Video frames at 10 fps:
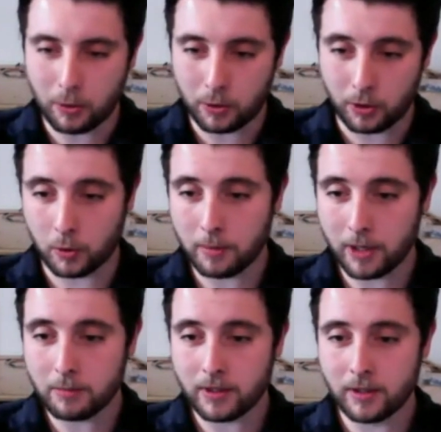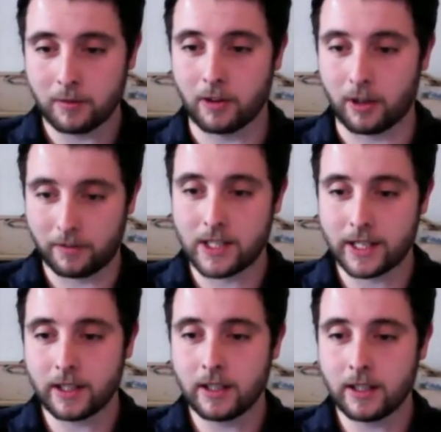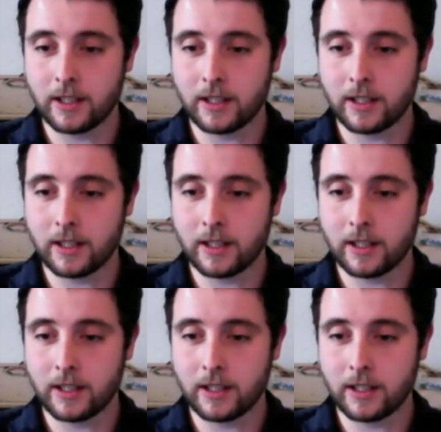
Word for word: all your equipment up, like physically,